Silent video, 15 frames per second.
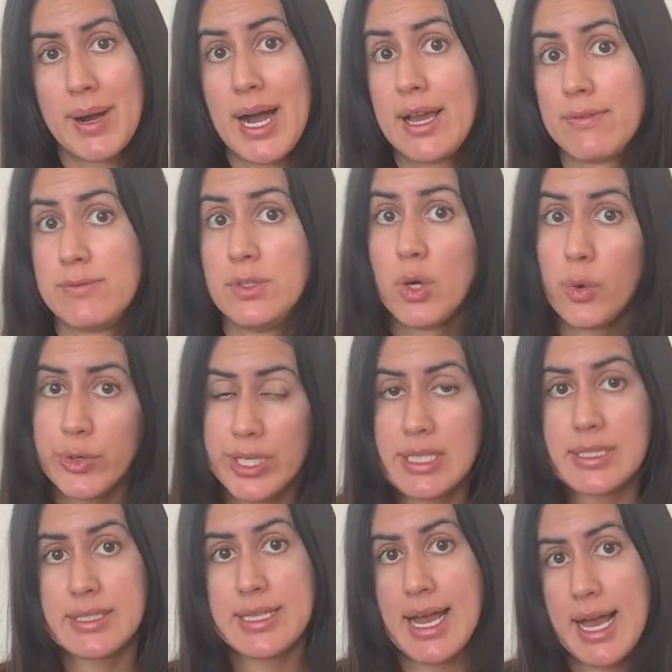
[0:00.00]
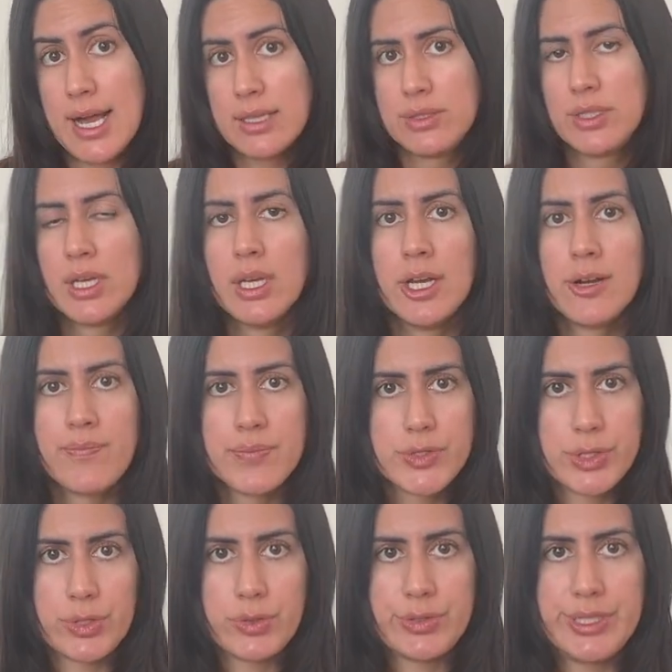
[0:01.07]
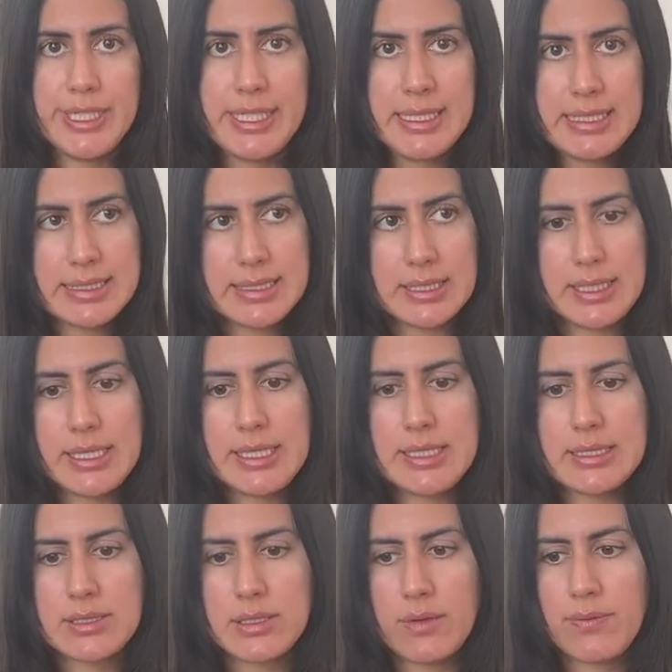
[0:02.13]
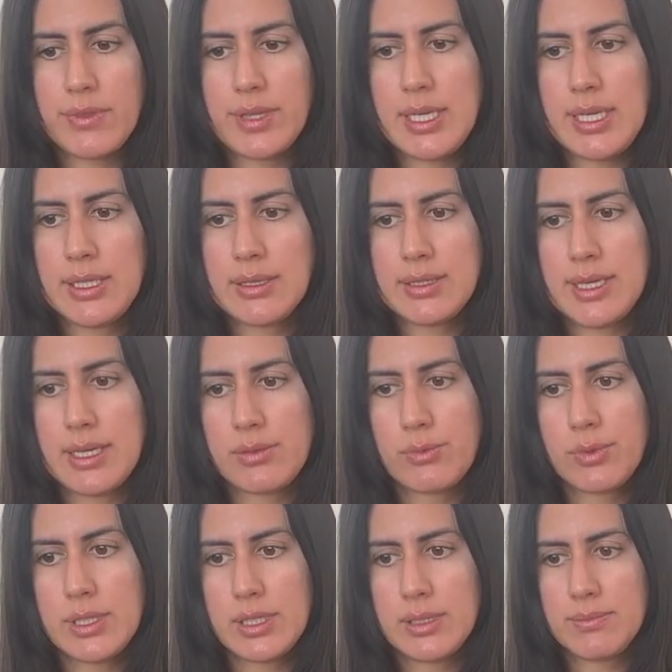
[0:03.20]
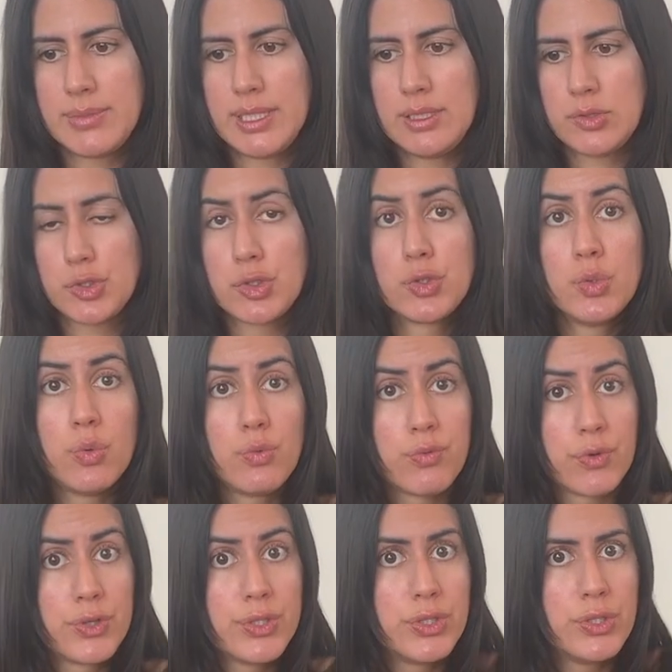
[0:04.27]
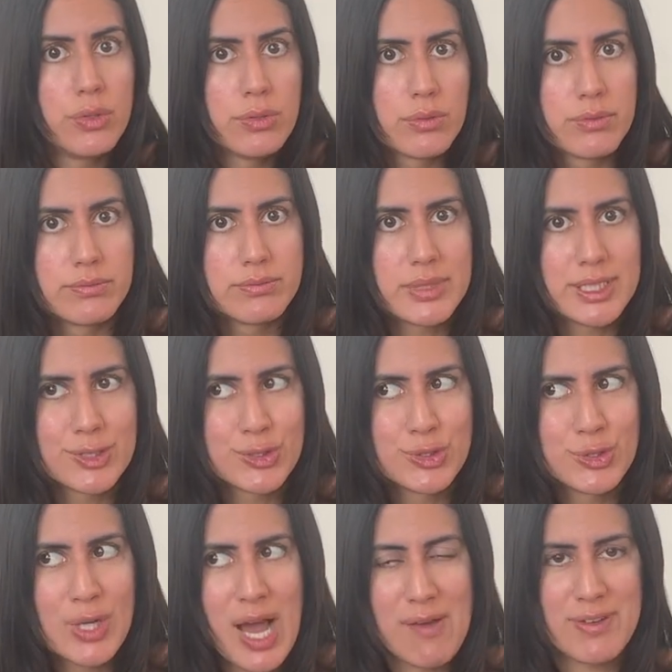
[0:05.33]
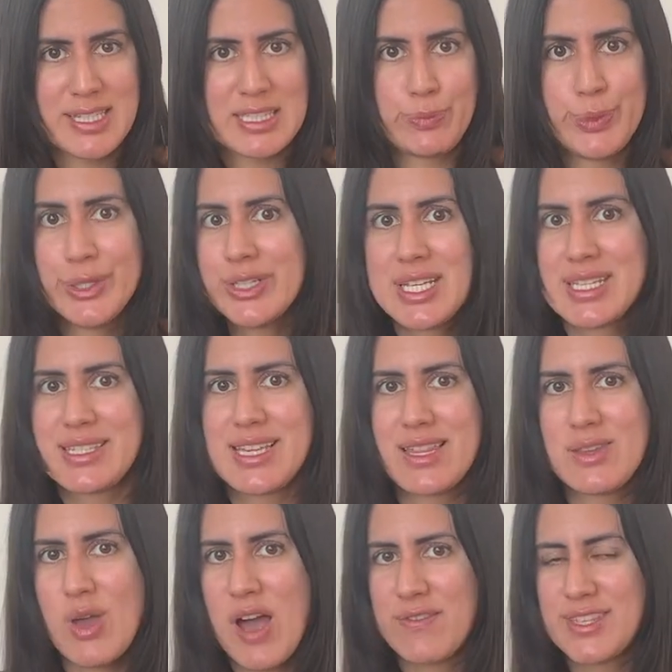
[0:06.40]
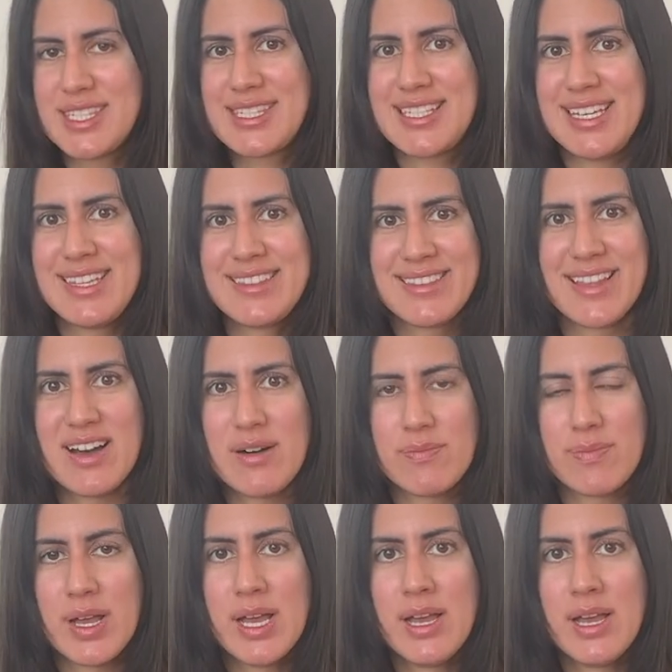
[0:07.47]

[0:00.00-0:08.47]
i've noticed that so this is something that will be true for you because you have experienced that you have seen them